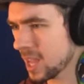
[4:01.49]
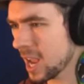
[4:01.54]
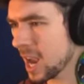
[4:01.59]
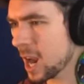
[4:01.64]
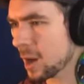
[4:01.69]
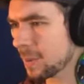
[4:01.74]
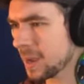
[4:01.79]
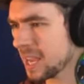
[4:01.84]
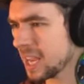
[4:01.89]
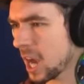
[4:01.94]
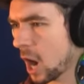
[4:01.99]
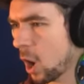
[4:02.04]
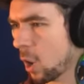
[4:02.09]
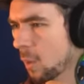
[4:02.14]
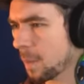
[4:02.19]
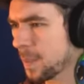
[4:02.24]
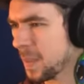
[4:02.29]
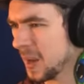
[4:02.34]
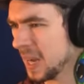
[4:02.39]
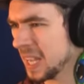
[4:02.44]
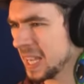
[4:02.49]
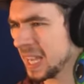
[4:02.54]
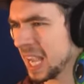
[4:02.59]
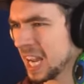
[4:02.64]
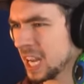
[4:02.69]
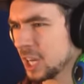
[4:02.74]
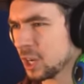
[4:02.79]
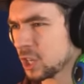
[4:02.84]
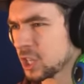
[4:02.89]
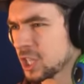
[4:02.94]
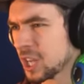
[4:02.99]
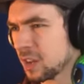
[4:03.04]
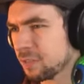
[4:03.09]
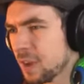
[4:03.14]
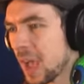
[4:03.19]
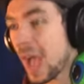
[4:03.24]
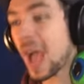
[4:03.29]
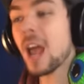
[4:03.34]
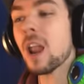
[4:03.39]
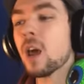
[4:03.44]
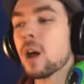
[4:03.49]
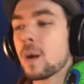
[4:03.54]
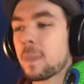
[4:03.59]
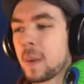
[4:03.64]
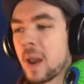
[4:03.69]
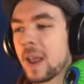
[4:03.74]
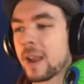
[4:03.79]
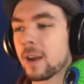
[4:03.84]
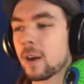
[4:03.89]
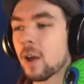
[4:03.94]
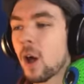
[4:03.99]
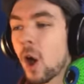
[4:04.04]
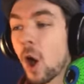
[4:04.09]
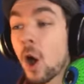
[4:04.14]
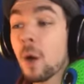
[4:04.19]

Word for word: There we go. Billy, kill yourself. Hello, player.